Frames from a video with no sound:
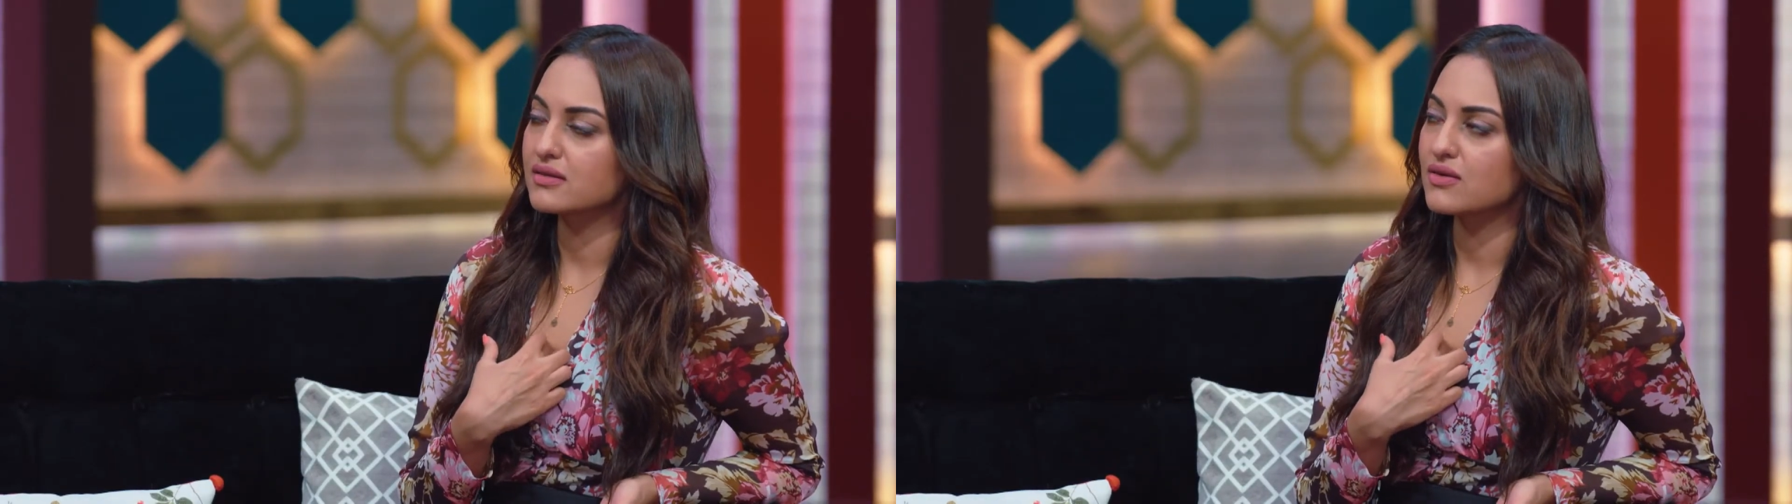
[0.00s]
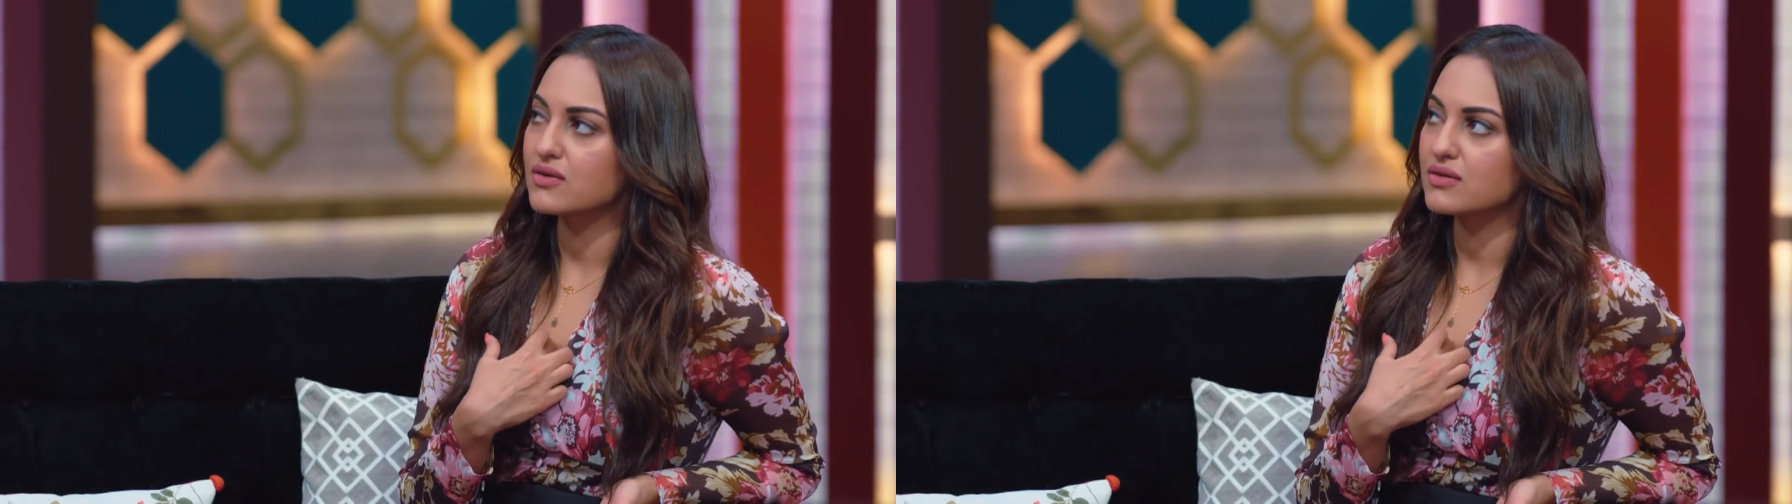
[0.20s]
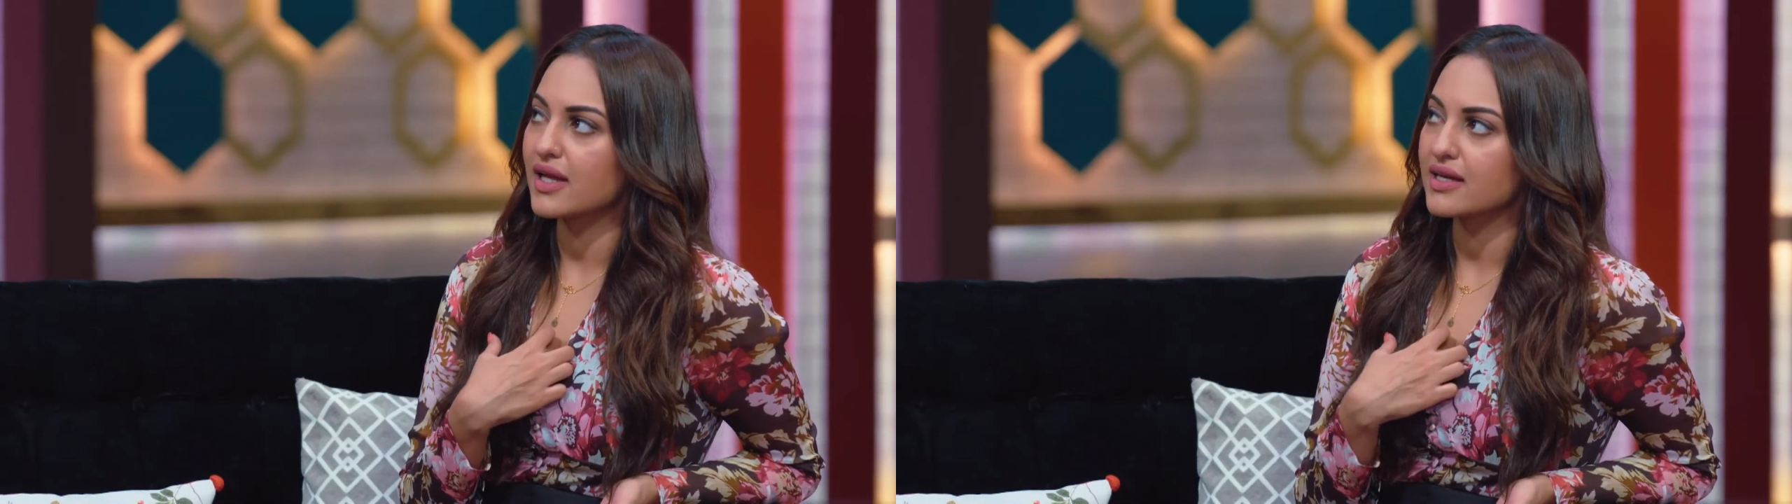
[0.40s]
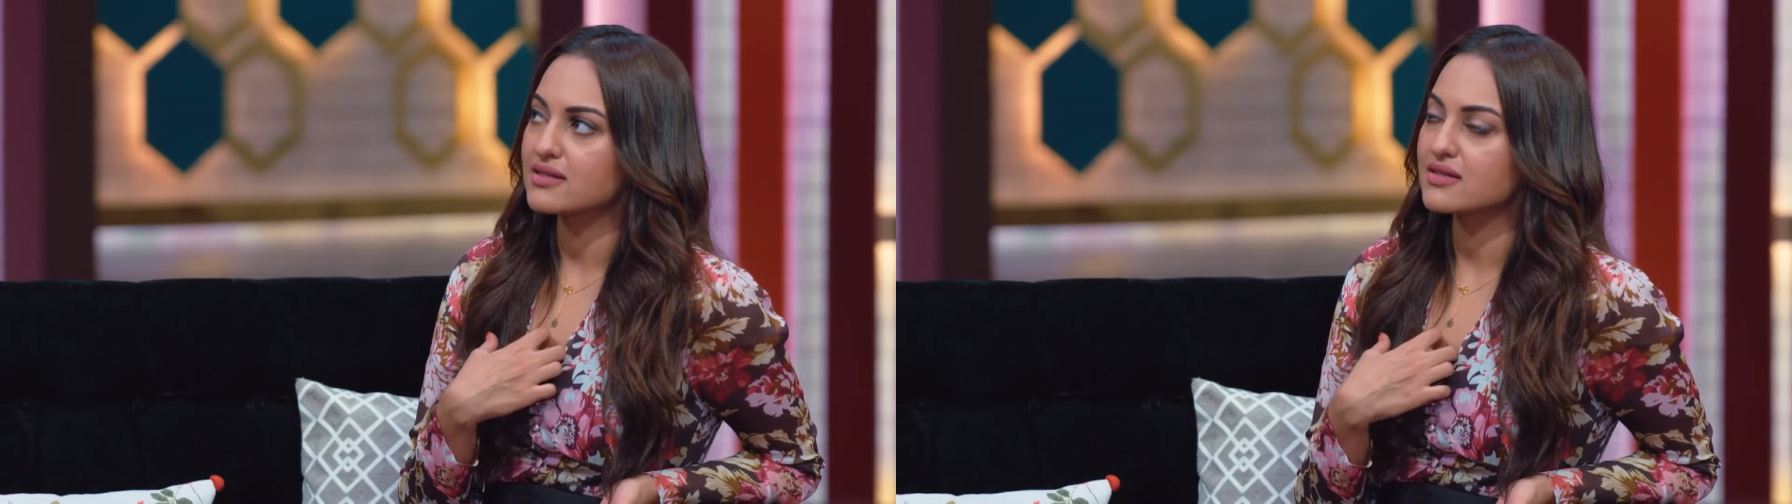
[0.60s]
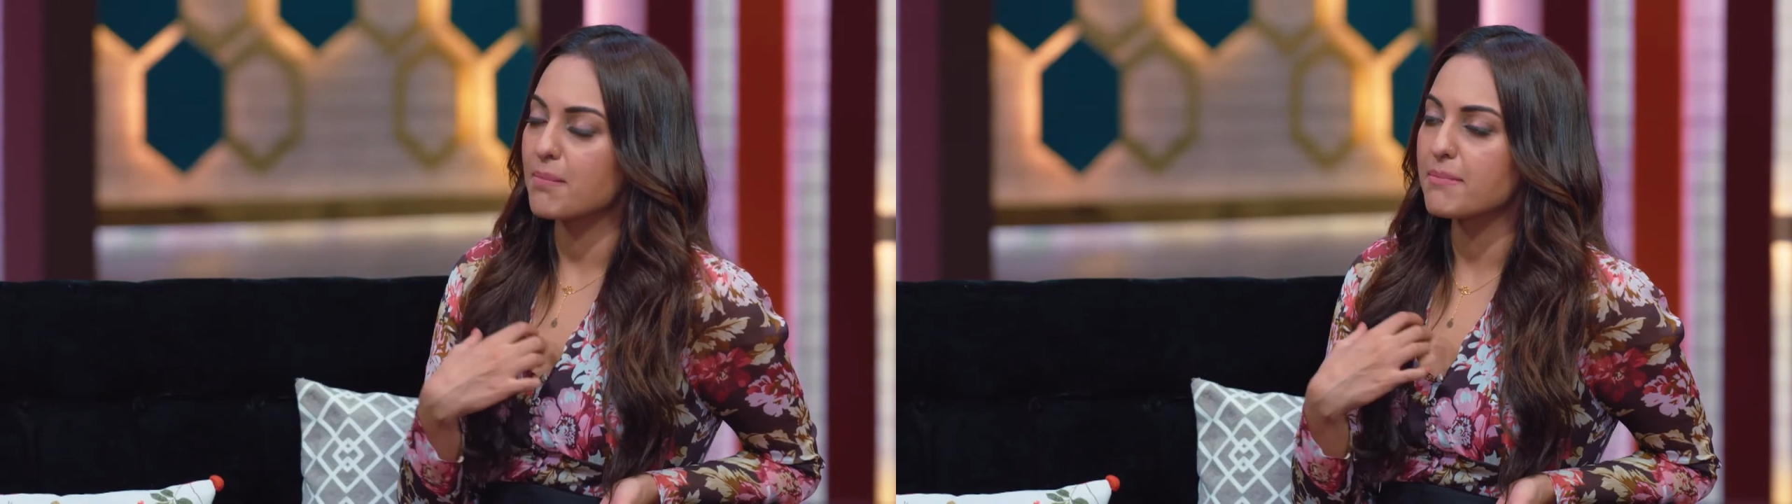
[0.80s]
or like
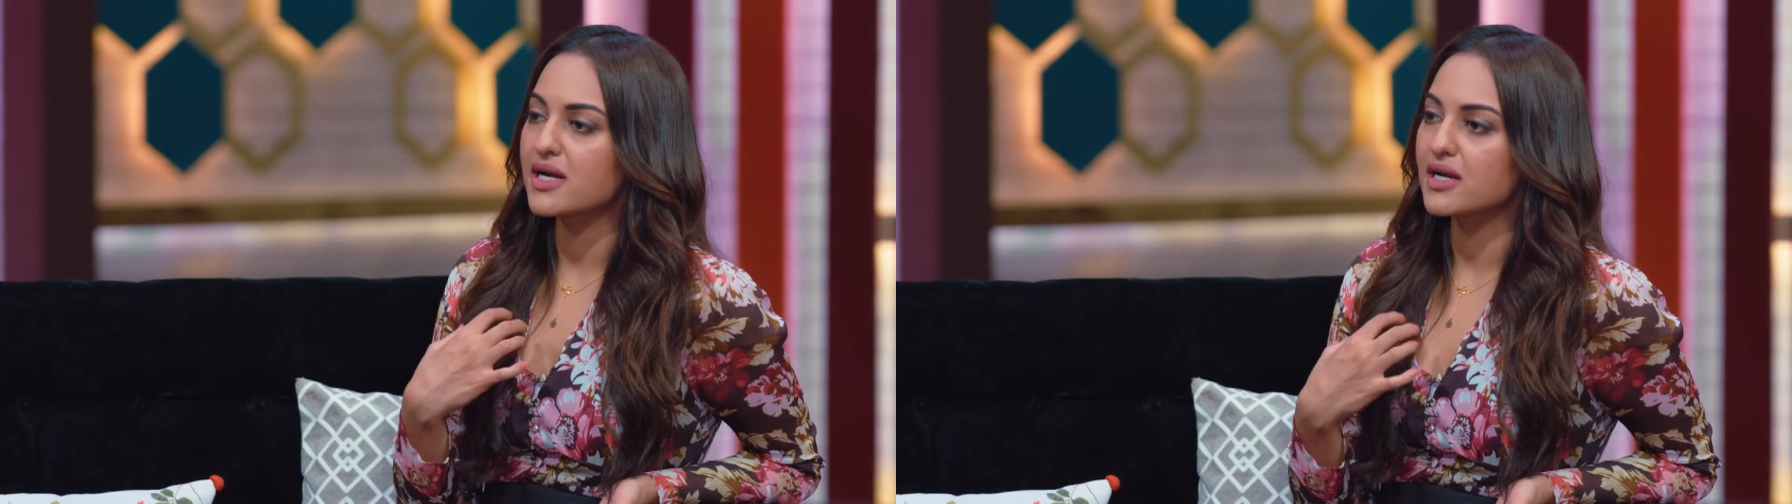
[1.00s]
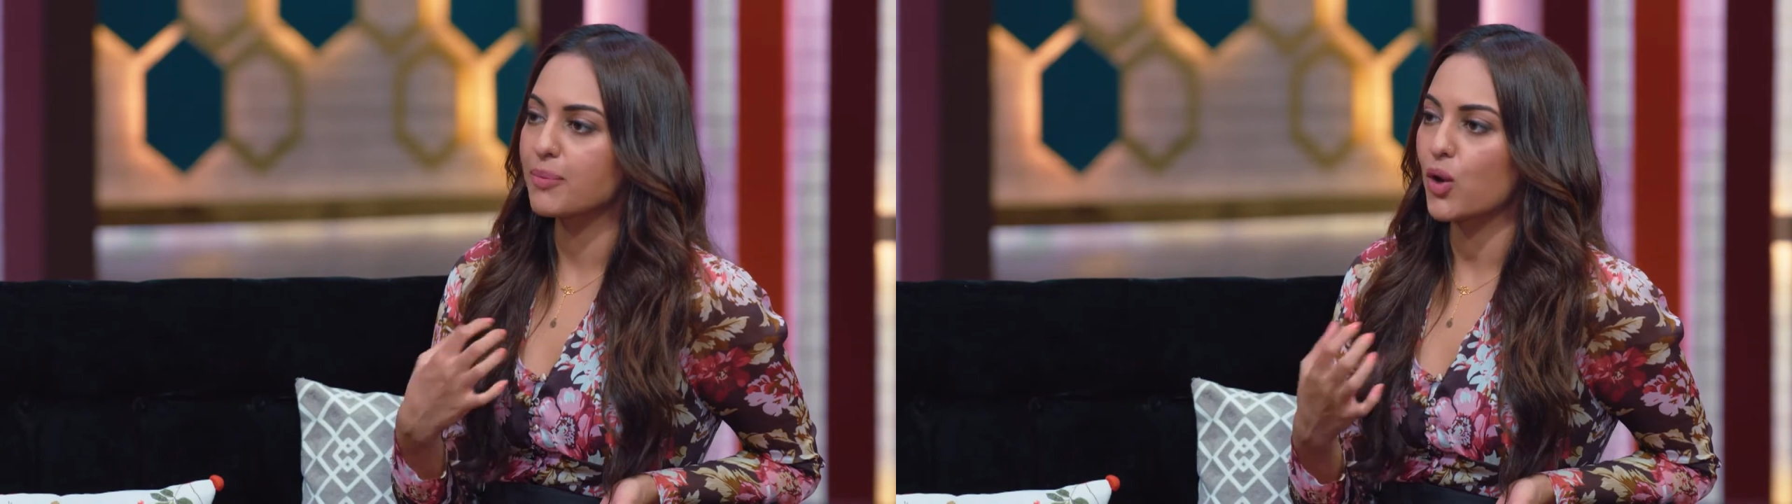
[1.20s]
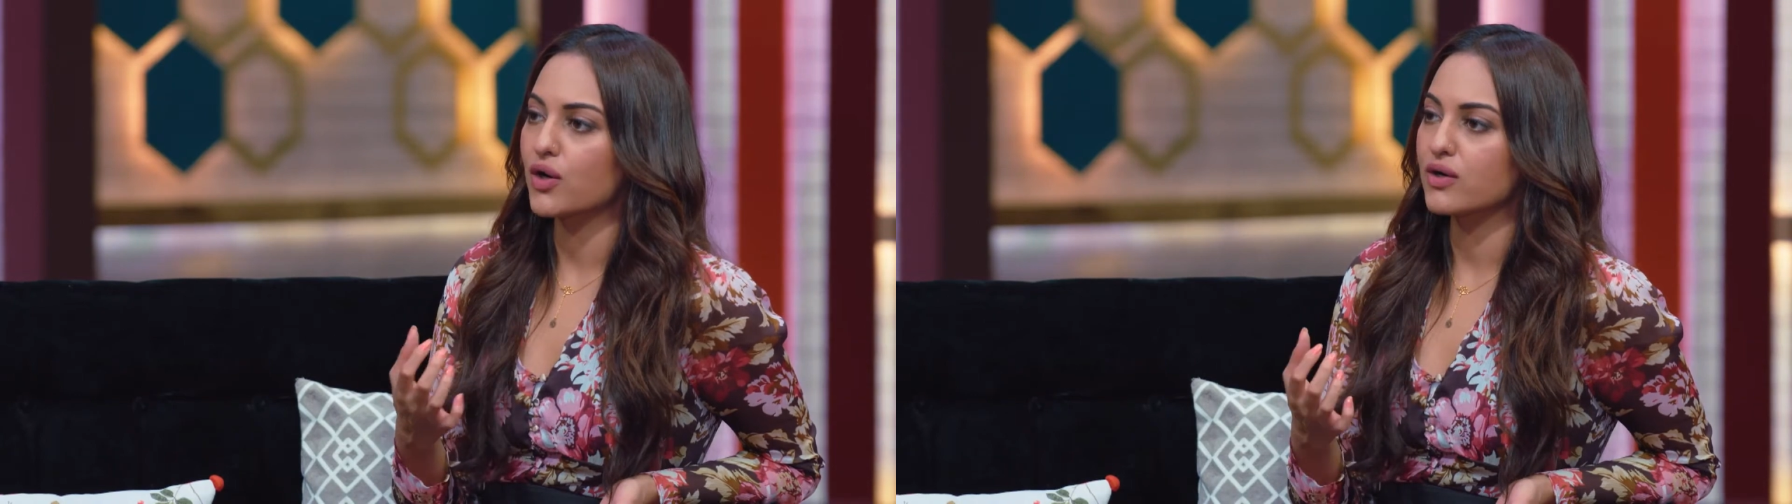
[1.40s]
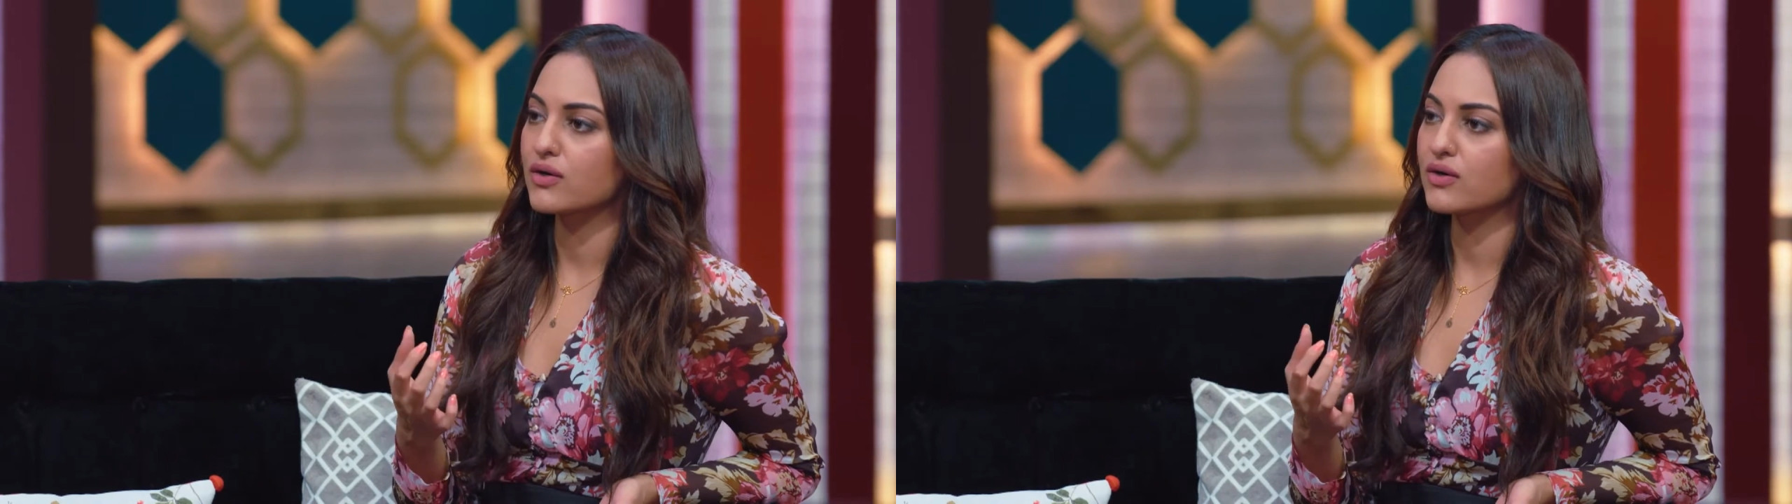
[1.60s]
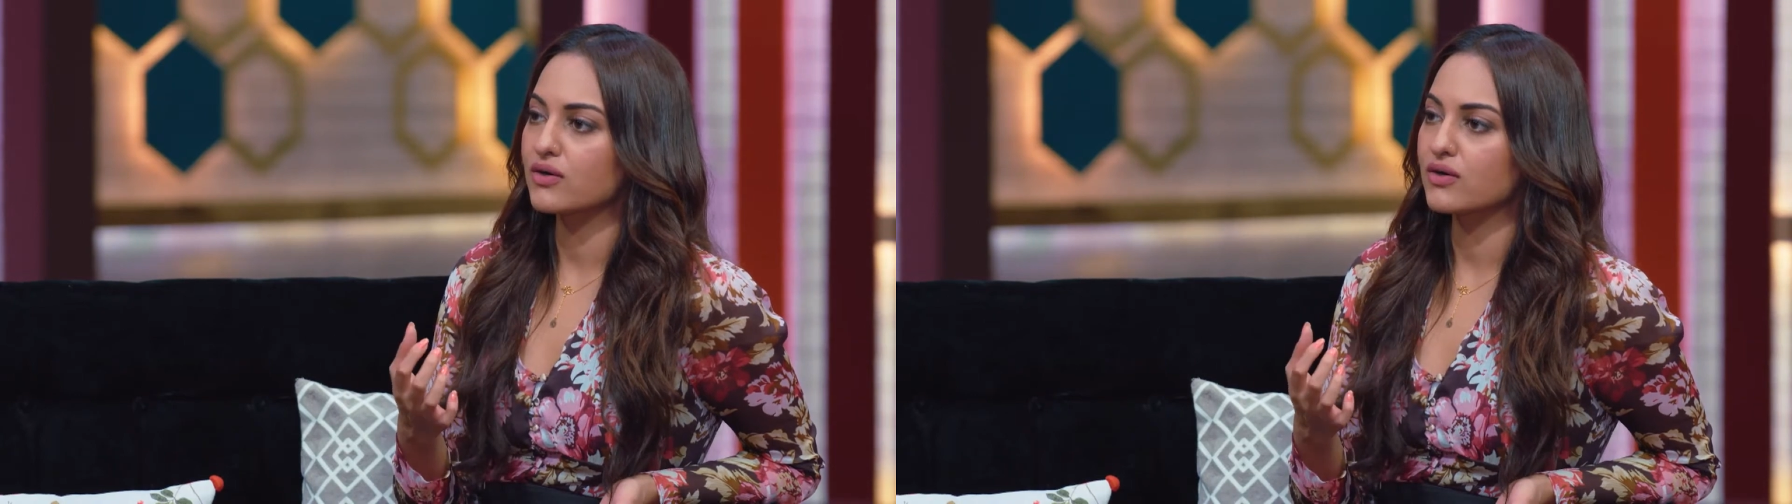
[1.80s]
stumbled upon